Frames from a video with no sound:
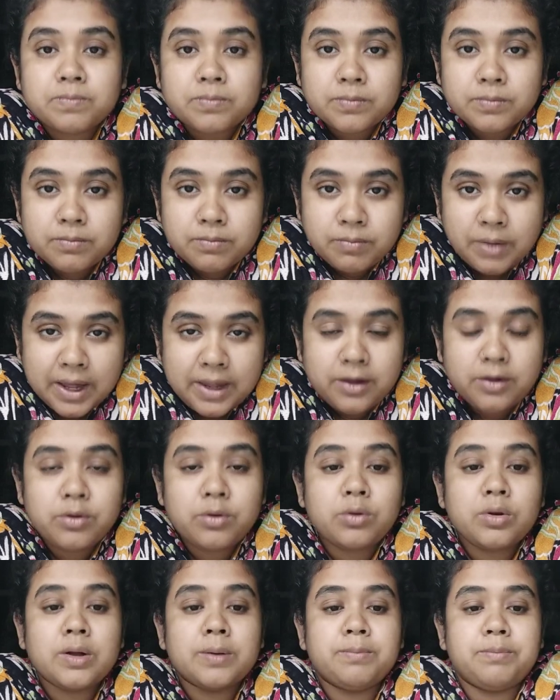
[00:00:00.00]

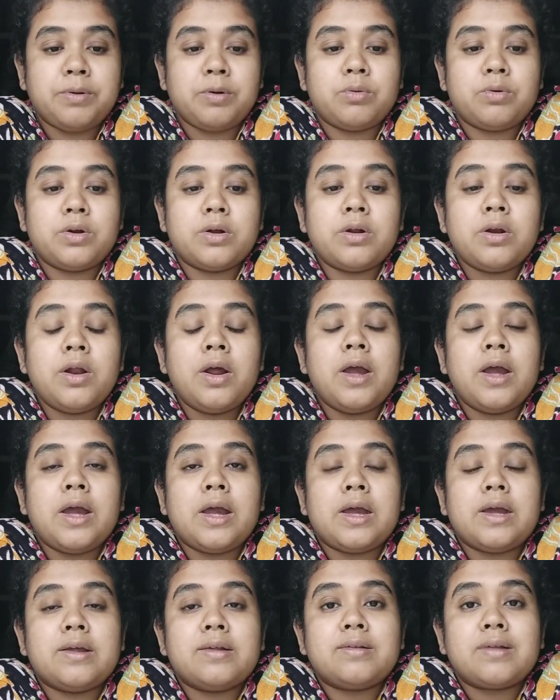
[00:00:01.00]
microcomputer
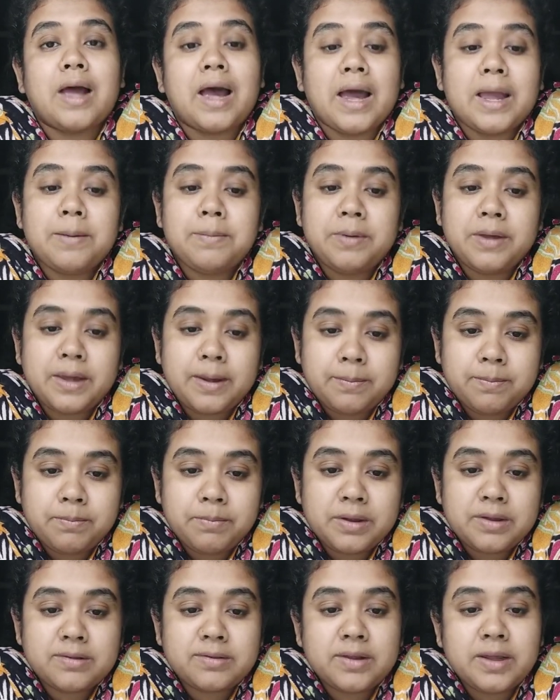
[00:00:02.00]
is IBM
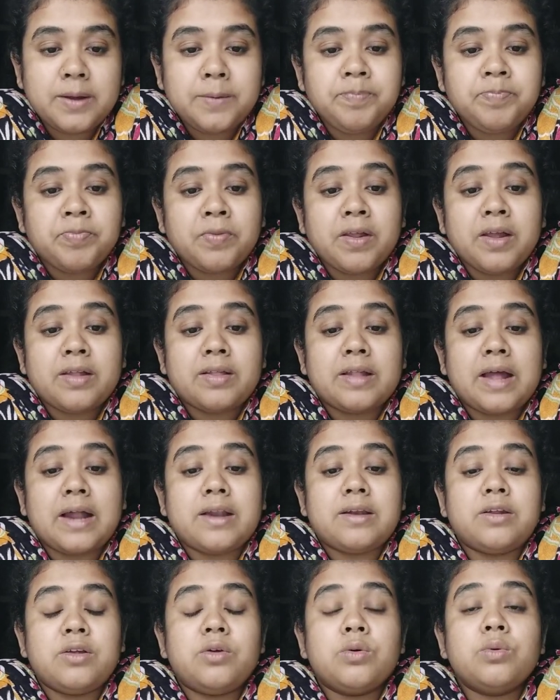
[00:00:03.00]
PC that
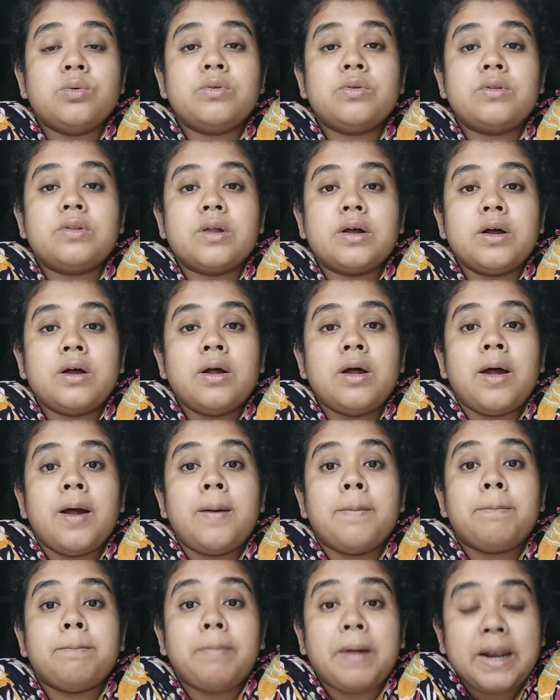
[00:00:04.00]
use the
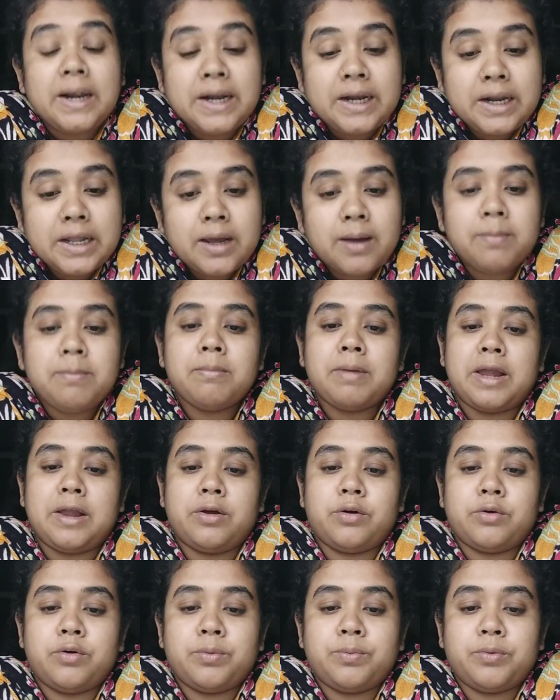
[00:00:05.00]
Pentium
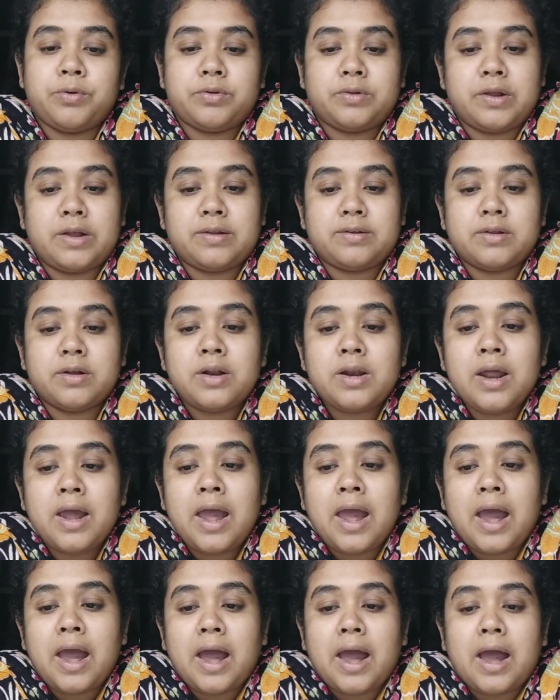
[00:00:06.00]
microprocessor,
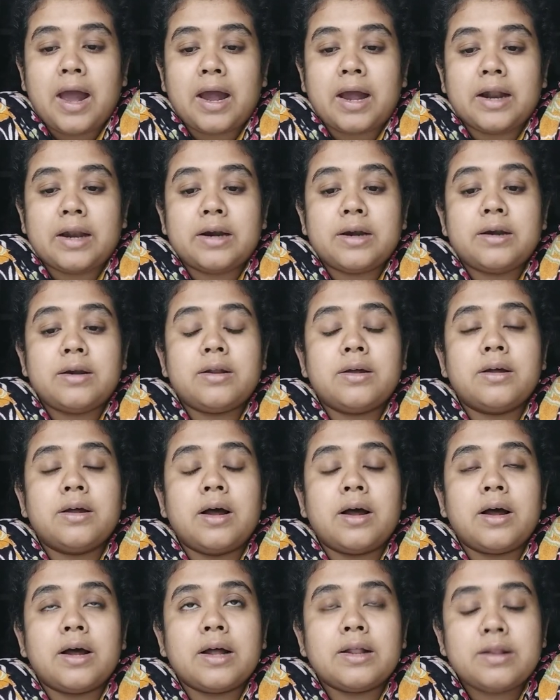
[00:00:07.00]
and
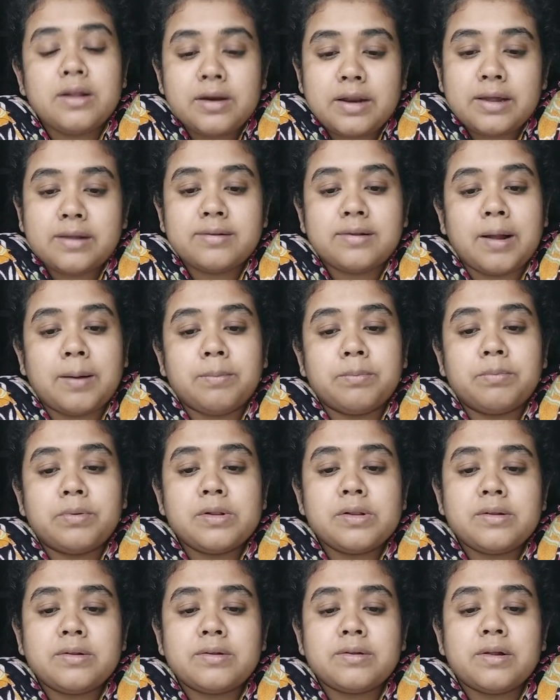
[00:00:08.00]
other
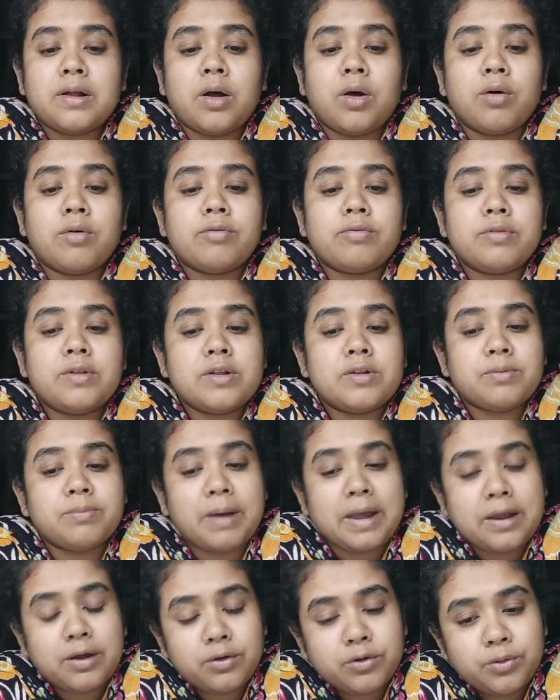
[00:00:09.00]
examples of this
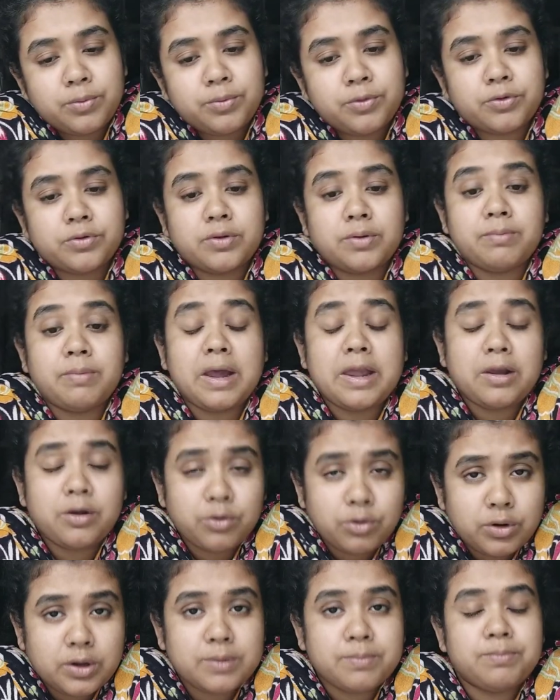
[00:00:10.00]

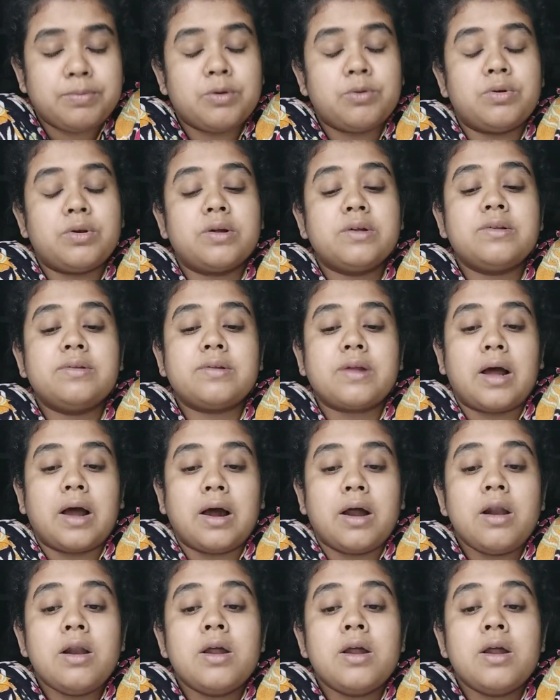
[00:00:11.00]
microcomputers are